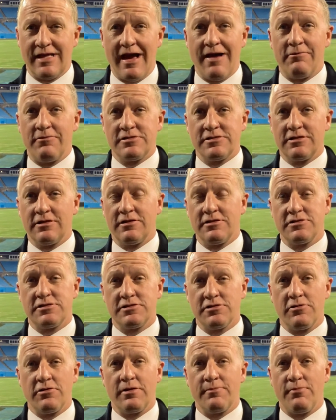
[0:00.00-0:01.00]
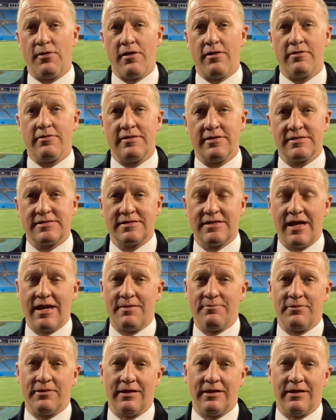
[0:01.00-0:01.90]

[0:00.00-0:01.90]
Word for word: That was the concerning part of this game.